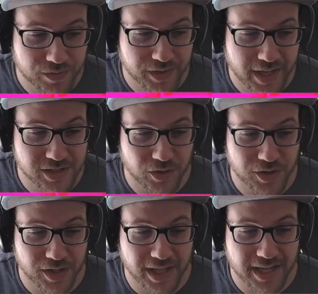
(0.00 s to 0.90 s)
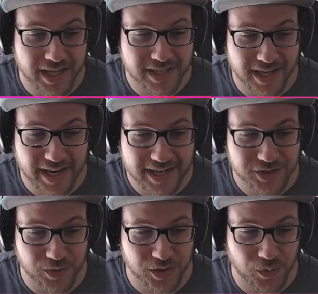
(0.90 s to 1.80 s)
as long like it has
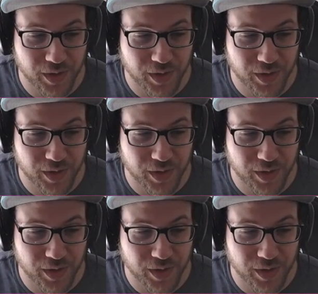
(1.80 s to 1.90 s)
critical,